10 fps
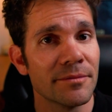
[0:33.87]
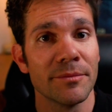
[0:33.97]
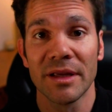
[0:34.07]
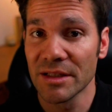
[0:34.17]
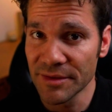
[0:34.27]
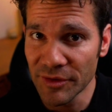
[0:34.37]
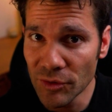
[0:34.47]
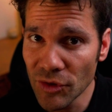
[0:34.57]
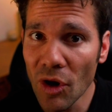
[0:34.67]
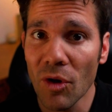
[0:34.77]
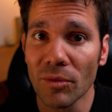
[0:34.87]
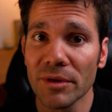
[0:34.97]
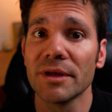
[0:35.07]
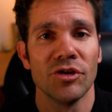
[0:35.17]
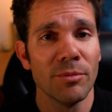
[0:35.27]
Because if you don't,
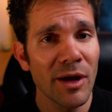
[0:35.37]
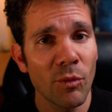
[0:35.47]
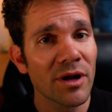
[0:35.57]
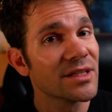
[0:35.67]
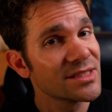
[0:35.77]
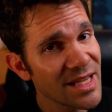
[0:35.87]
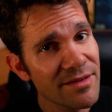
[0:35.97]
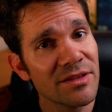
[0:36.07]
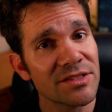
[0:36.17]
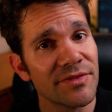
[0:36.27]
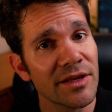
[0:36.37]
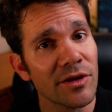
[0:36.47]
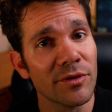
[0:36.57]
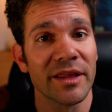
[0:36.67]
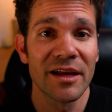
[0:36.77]
you might want to save this
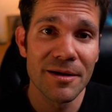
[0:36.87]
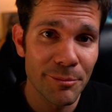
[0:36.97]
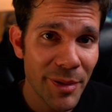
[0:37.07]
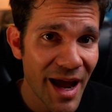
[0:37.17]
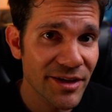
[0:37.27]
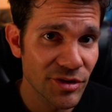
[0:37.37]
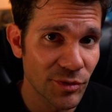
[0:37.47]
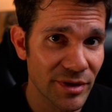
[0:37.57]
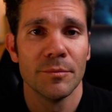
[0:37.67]
video and then come back to it,